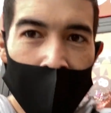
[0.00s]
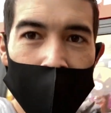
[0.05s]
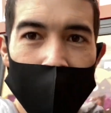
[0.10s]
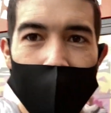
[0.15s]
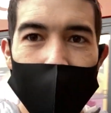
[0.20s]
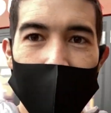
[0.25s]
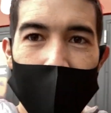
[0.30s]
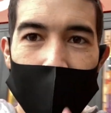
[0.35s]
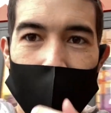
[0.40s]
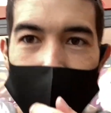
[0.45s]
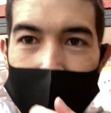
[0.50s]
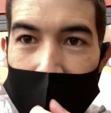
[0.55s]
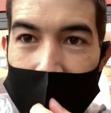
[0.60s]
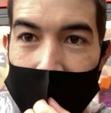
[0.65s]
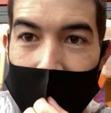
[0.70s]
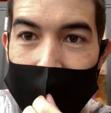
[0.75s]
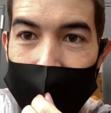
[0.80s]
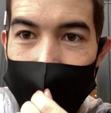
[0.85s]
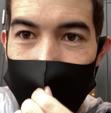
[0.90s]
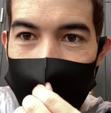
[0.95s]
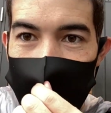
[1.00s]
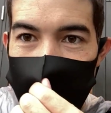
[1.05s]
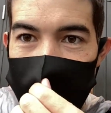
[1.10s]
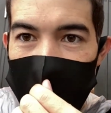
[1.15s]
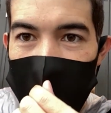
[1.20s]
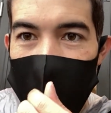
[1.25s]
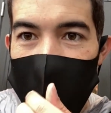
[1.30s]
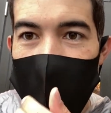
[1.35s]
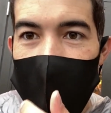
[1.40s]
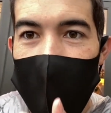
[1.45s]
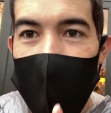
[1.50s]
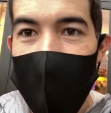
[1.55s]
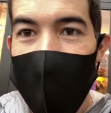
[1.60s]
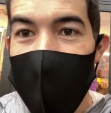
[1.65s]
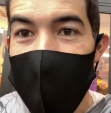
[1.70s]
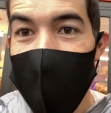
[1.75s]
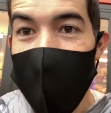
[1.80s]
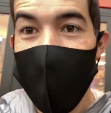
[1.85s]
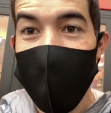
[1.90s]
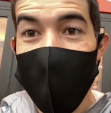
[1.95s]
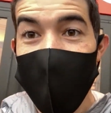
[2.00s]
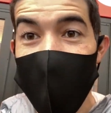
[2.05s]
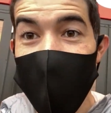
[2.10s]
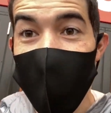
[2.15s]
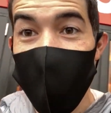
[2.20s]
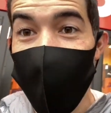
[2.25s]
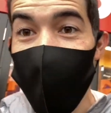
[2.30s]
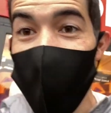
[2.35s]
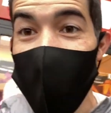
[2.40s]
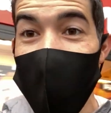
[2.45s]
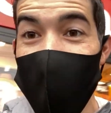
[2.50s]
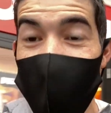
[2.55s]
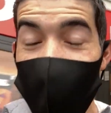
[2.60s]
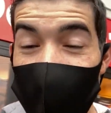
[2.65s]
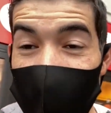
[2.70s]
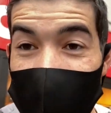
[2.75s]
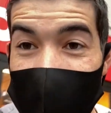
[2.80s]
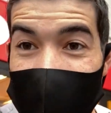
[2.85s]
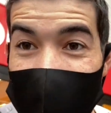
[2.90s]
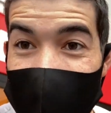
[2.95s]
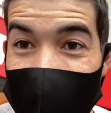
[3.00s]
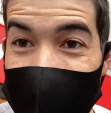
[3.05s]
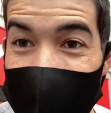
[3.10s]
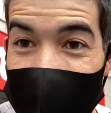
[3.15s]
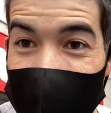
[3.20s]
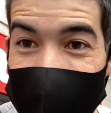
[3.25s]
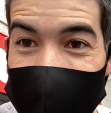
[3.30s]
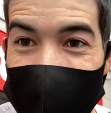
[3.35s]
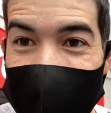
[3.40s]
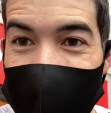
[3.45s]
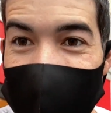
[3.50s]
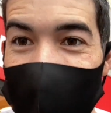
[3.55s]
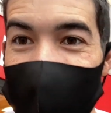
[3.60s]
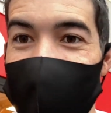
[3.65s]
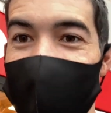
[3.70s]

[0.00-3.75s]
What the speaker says: recommend it. That is the 2020 season